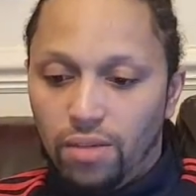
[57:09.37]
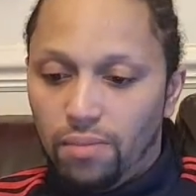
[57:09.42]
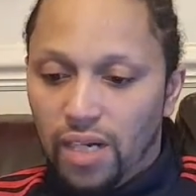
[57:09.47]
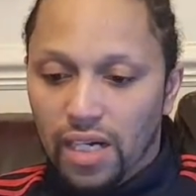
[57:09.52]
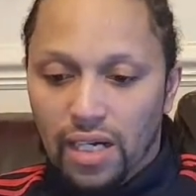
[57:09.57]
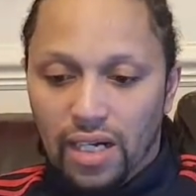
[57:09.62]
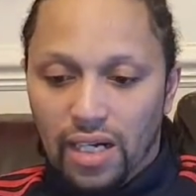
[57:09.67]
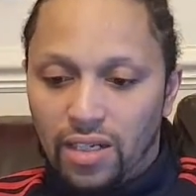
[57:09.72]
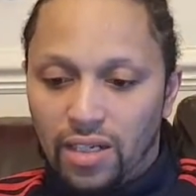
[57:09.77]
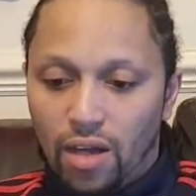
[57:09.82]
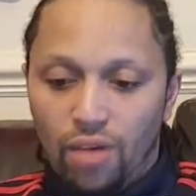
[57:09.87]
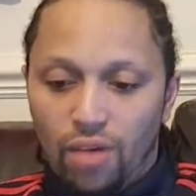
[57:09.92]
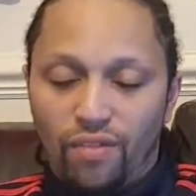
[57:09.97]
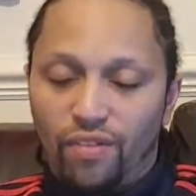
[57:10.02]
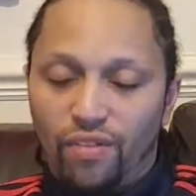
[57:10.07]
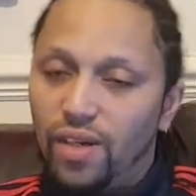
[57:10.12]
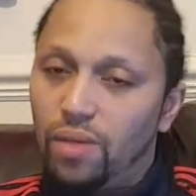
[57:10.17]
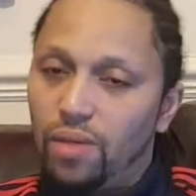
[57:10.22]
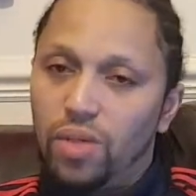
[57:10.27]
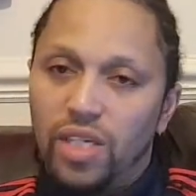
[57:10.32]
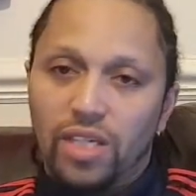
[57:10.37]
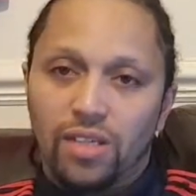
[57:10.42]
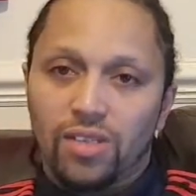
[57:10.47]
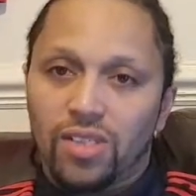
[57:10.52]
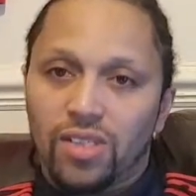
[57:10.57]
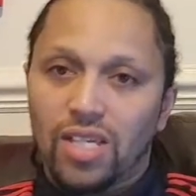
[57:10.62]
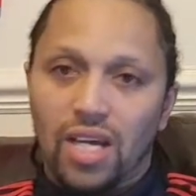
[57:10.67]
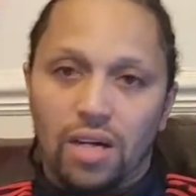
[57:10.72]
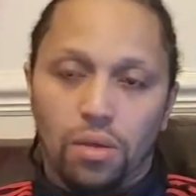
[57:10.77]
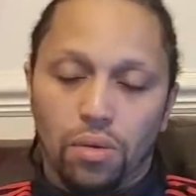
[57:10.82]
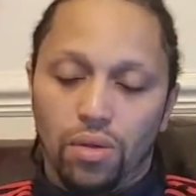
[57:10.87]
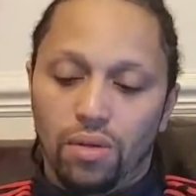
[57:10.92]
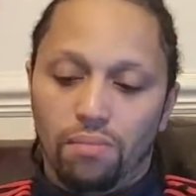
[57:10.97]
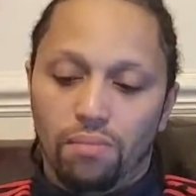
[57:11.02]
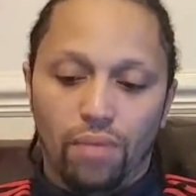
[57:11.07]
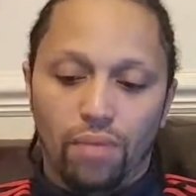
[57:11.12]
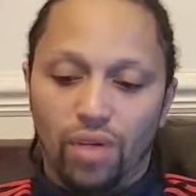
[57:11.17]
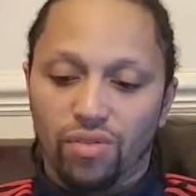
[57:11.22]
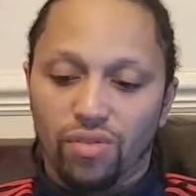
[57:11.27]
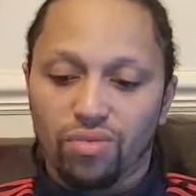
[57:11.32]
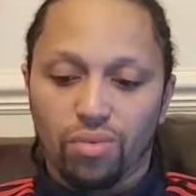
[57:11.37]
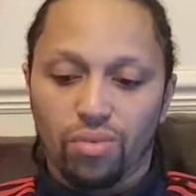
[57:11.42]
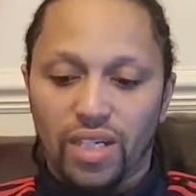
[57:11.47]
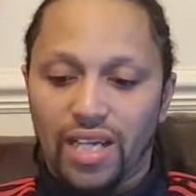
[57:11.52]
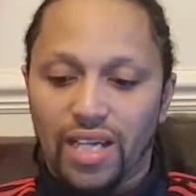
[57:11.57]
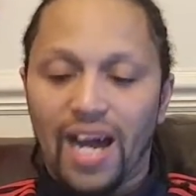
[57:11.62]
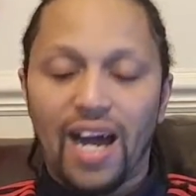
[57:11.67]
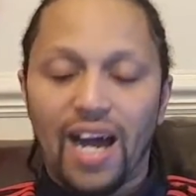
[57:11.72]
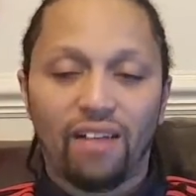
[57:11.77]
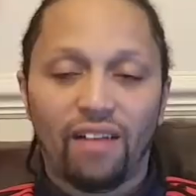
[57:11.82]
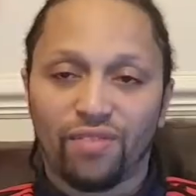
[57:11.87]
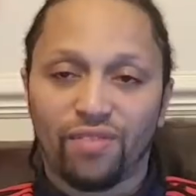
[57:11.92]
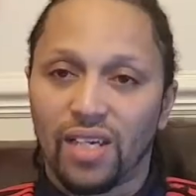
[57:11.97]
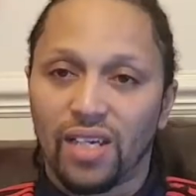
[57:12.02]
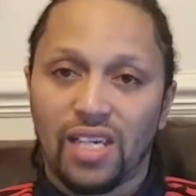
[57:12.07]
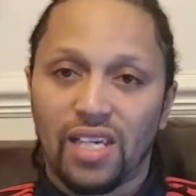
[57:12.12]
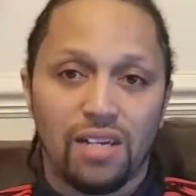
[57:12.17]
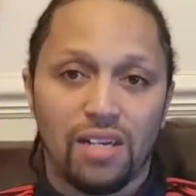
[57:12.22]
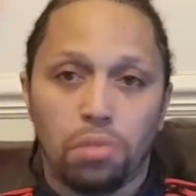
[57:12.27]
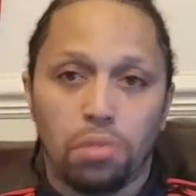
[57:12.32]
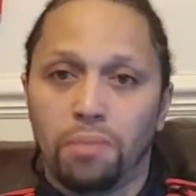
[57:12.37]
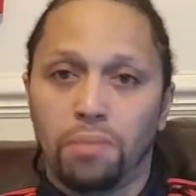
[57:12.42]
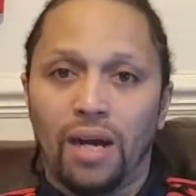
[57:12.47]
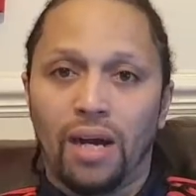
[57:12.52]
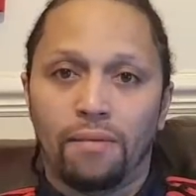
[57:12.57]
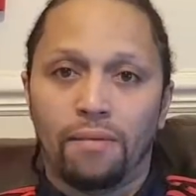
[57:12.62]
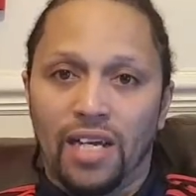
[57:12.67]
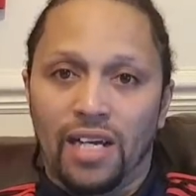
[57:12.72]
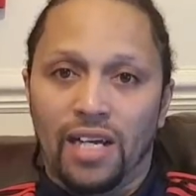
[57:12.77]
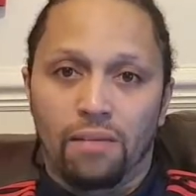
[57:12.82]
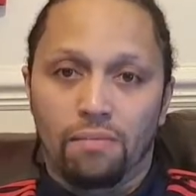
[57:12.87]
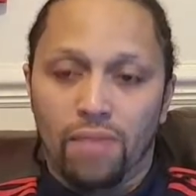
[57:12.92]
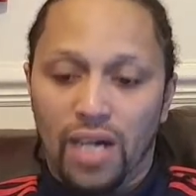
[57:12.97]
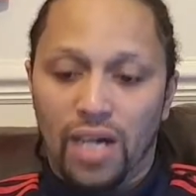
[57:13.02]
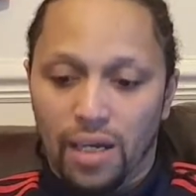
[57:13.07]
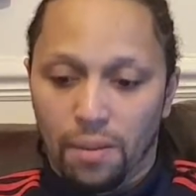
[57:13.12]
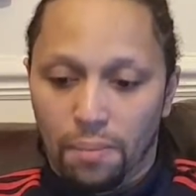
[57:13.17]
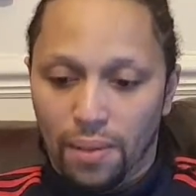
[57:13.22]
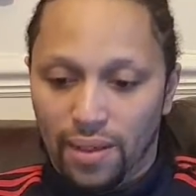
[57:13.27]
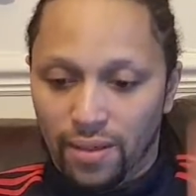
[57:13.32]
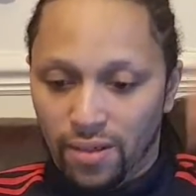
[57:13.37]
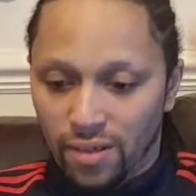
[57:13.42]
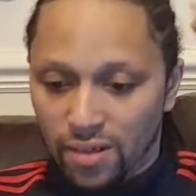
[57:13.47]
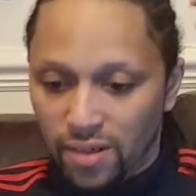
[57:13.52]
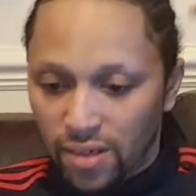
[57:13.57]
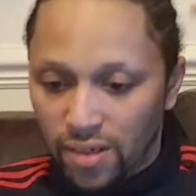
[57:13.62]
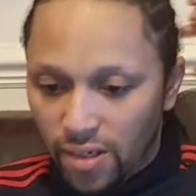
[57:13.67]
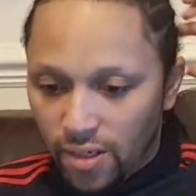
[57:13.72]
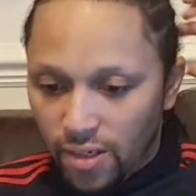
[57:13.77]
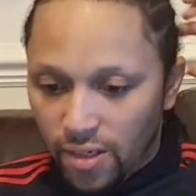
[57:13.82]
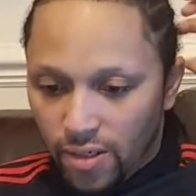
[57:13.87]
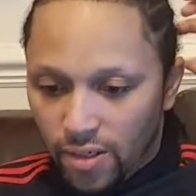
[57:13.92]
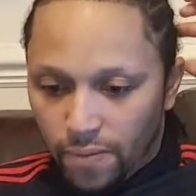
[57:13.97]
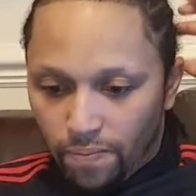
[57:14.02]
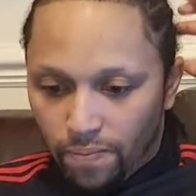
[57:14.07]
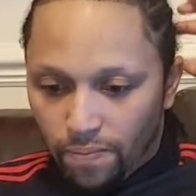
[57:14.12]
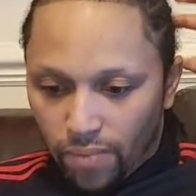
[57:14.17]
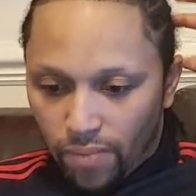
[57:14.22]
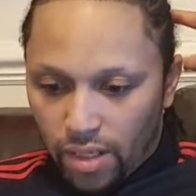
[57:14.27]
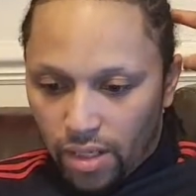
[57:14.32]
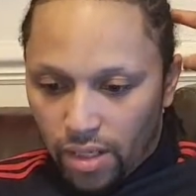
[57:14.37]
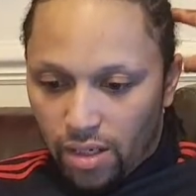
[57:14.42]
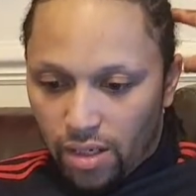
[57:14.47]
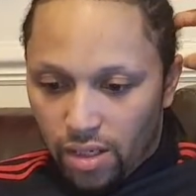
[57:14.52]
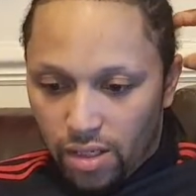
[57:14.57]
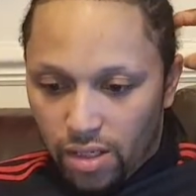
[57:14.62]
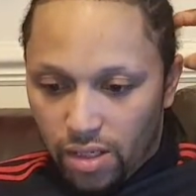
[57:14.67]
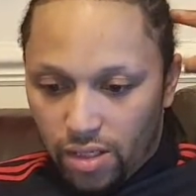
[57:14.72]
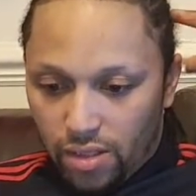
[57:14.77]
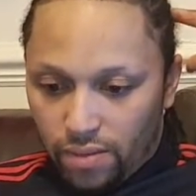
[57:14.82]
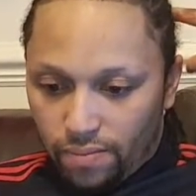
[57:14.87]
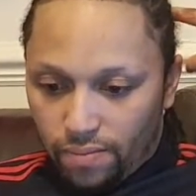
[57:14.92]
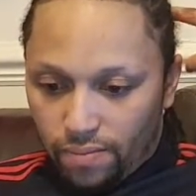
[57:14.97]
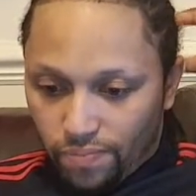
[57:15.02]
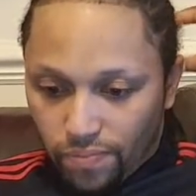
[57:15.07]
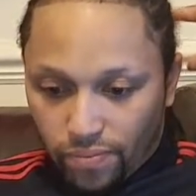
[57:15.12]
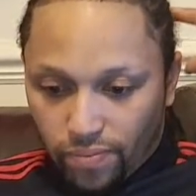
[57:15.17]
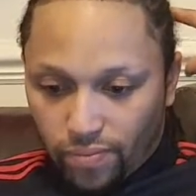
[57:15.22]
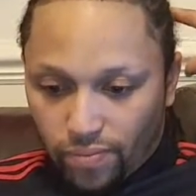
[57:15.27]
I don't think we can sell them both. We'd have to keep Aubameyang, in my opinion. Vardy